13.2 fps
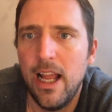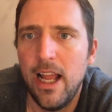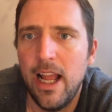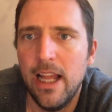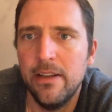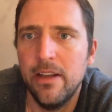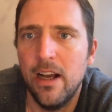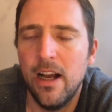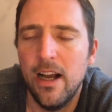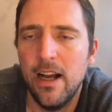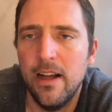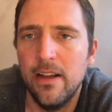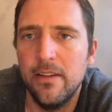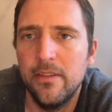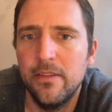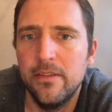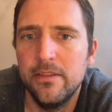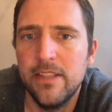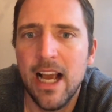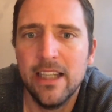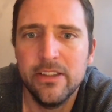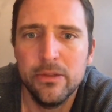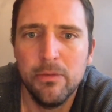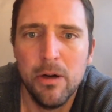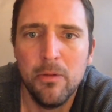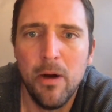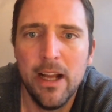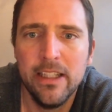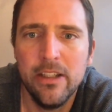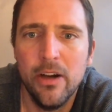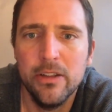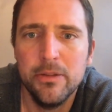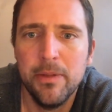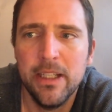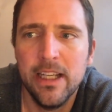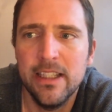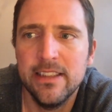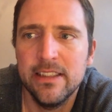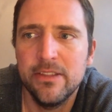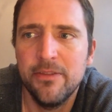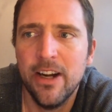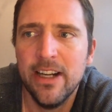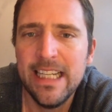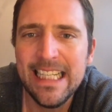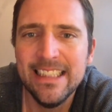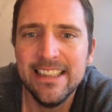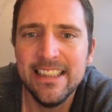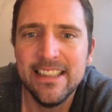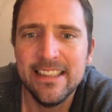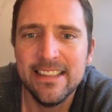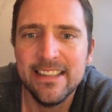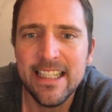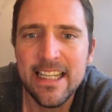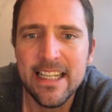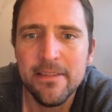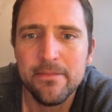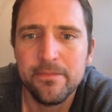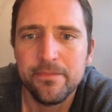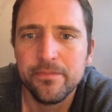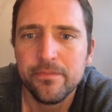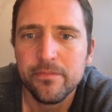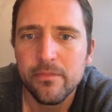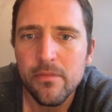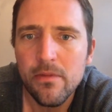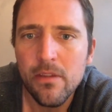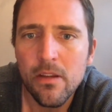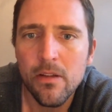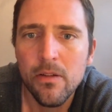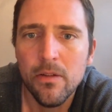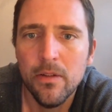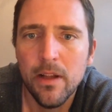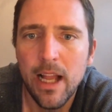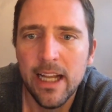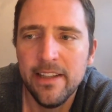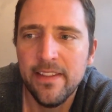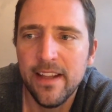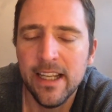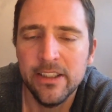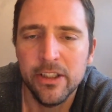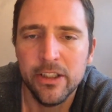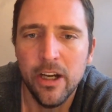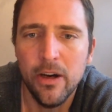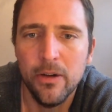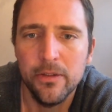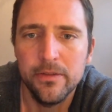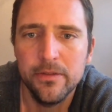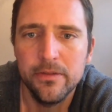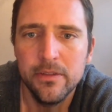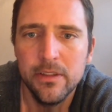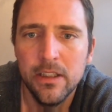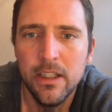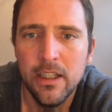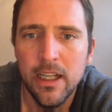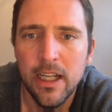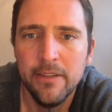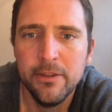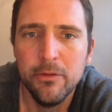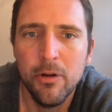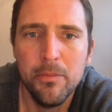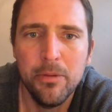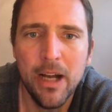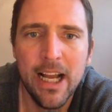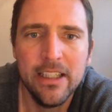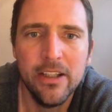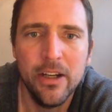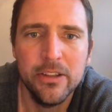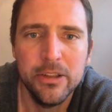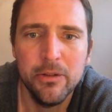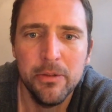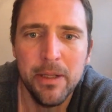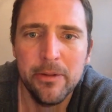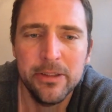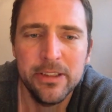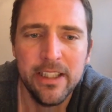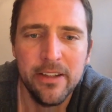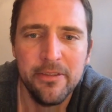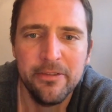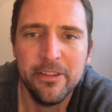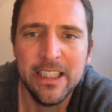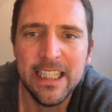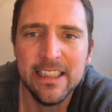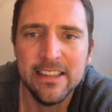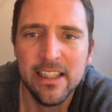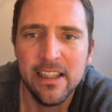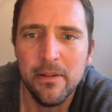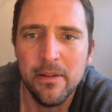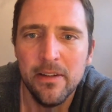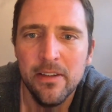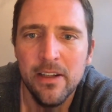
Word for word: and uh, doctors wear white coats because it's very easy to see anything on your coat. If you wore black coats, you wouldn't be able to see the fleas and the